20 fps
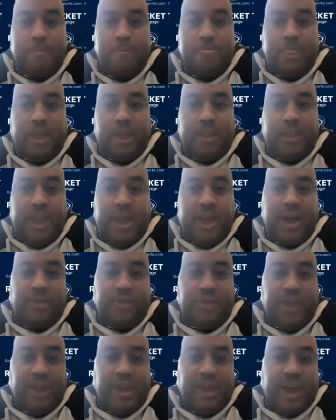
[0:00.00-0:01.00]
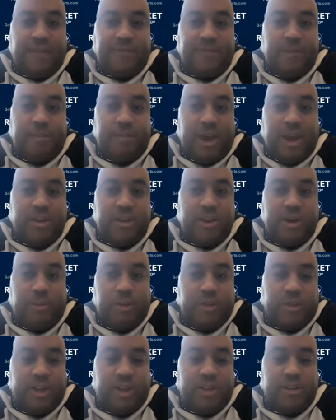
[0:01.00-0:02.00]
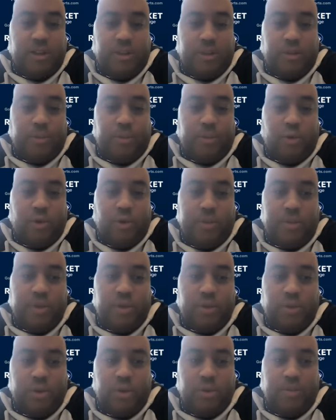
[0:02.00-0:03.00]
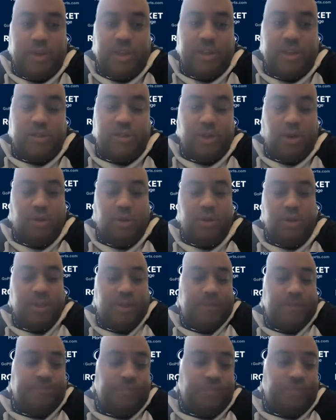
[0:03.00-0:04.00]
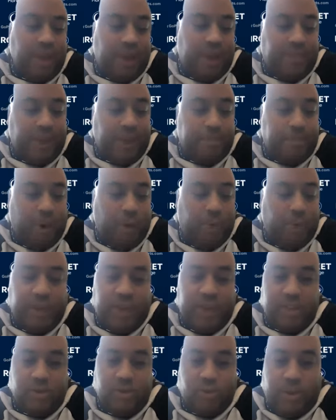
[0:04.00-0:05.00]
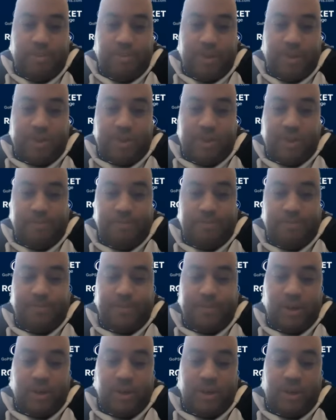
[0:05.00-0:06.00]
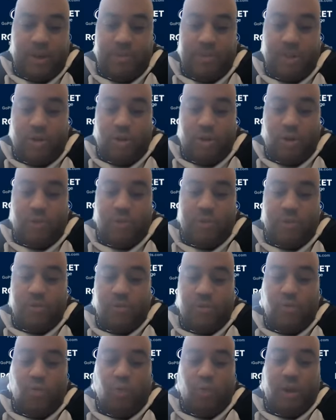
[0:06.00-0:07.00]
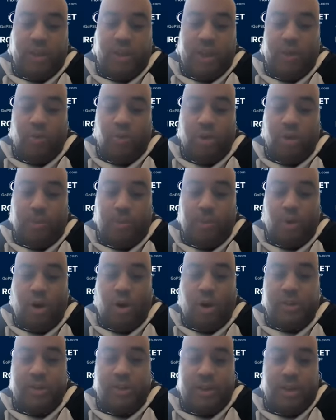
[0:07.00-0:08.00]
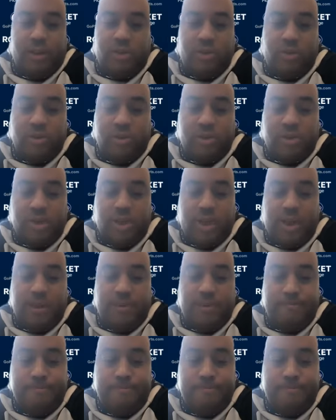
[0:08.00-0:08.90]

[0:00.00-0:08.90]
And now they have to match up with us on the perimeter a little bit. So I think both ends we missed him in terms of what he would have brought to yesterday's game.